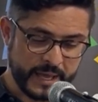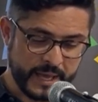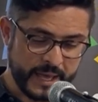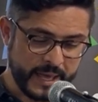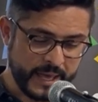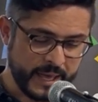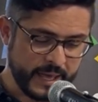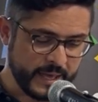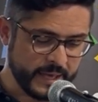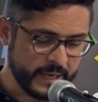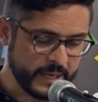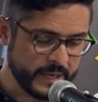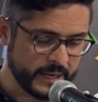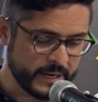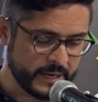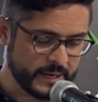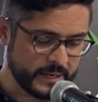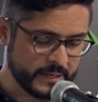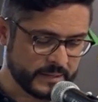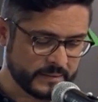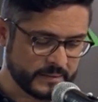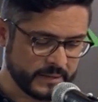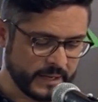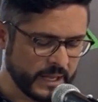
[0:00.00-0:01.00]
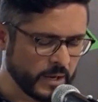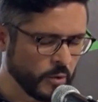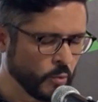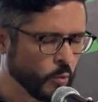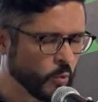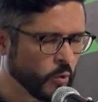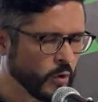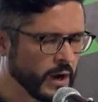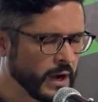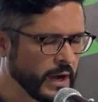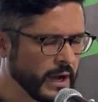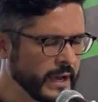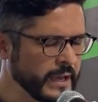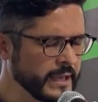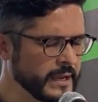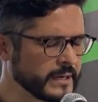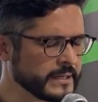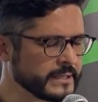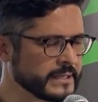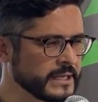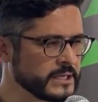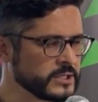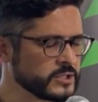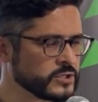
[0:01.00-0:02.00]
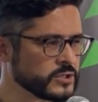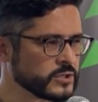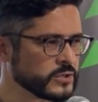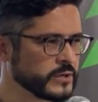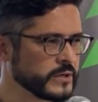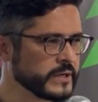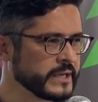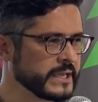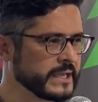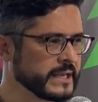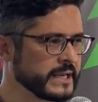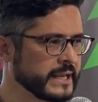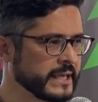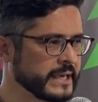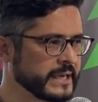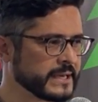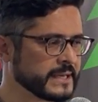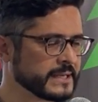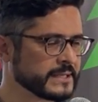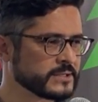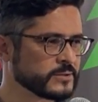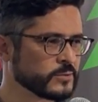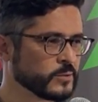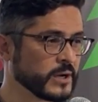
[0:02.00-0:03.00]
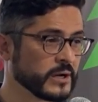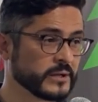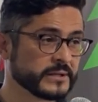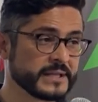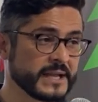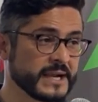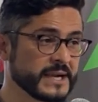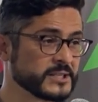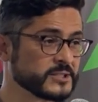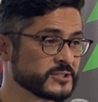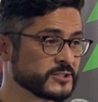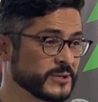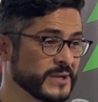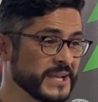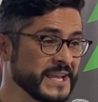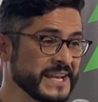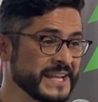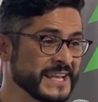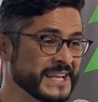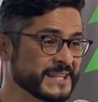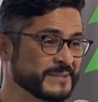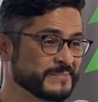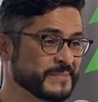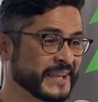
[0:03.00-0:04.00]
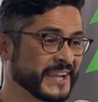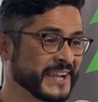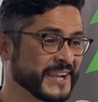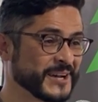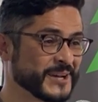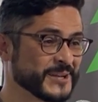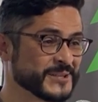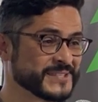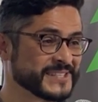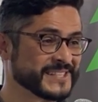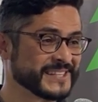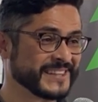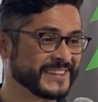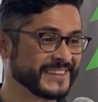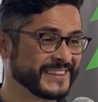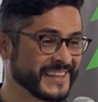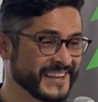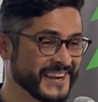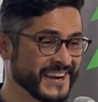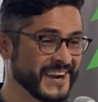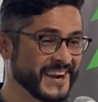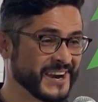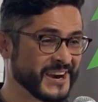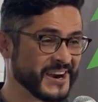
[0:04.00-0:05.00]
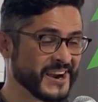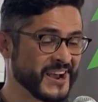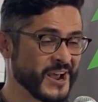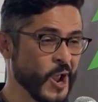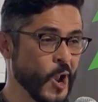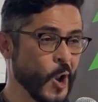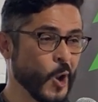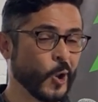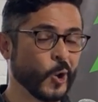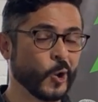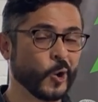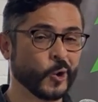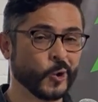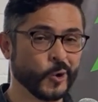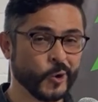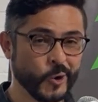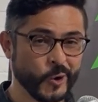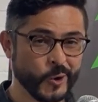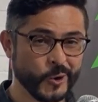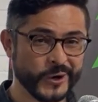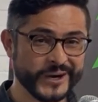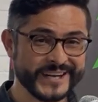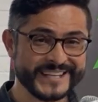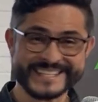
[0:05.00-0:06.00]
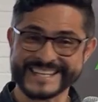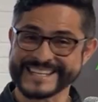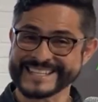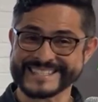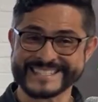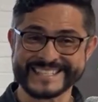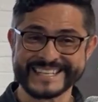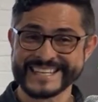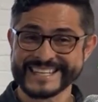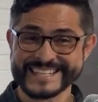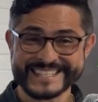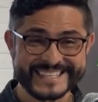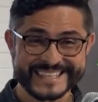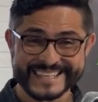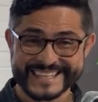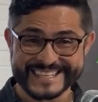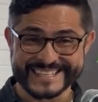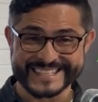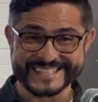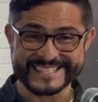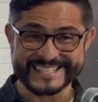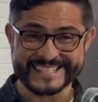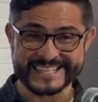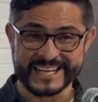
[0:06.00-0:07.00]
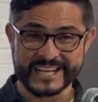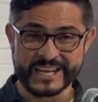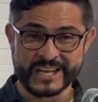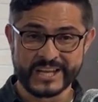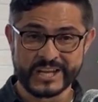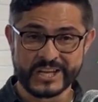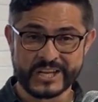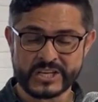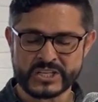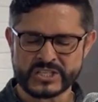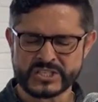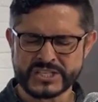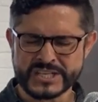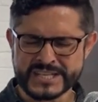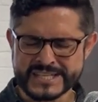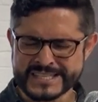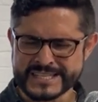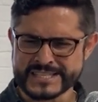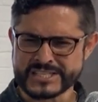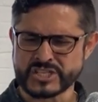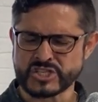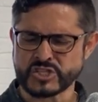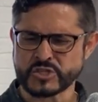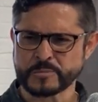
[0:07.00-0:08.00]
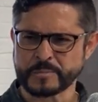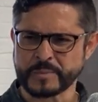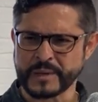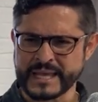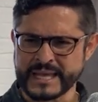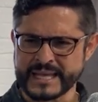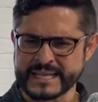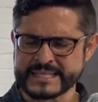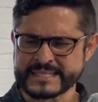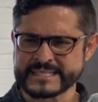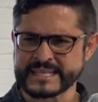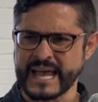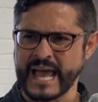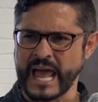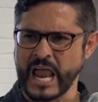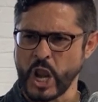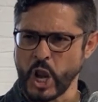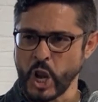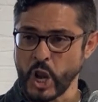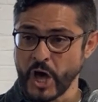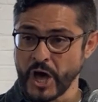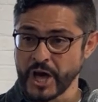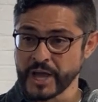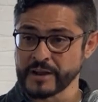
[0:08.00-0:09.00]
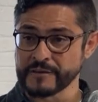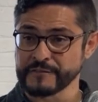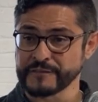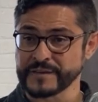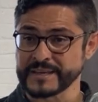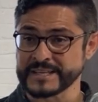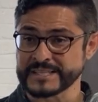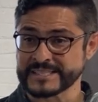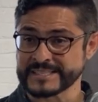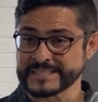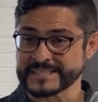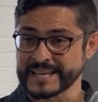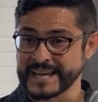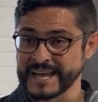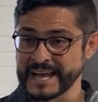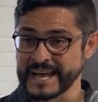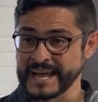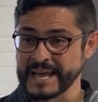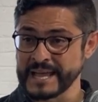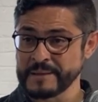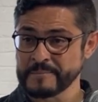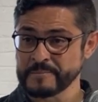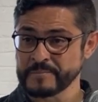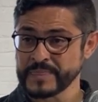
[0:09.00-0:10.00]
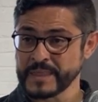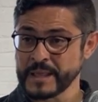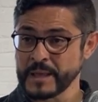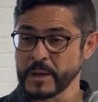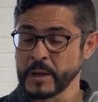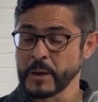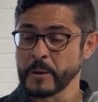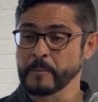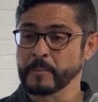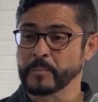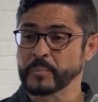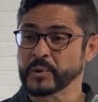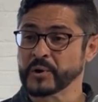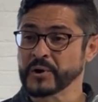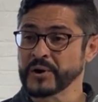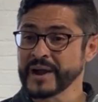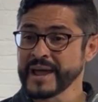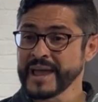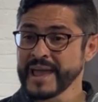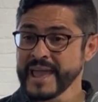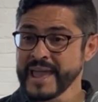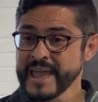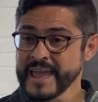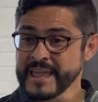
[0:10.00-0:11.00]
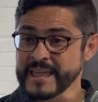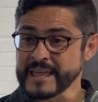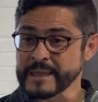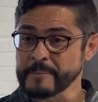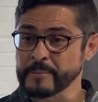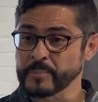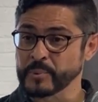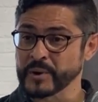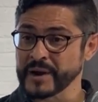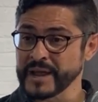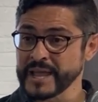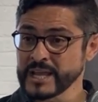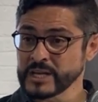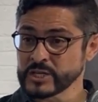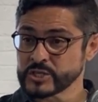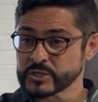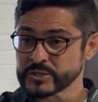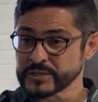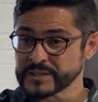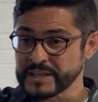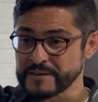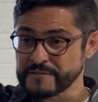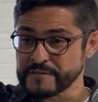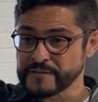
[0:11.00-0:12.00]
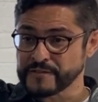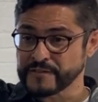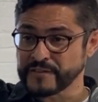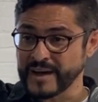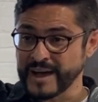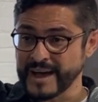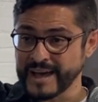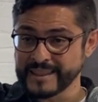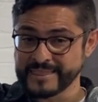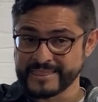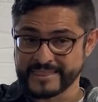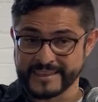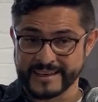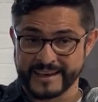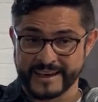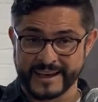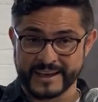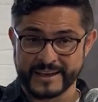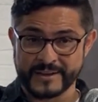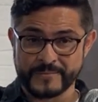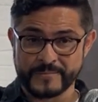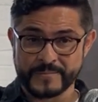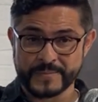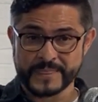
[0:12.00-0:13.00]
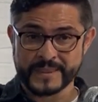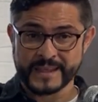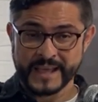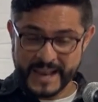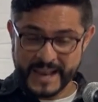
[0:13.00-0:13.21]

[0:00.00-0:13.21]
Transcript: prayer. And why are they doing it? Well, they are doing it because they're Lord did it. Jesus spent a lot of his time praying, praying to the Father.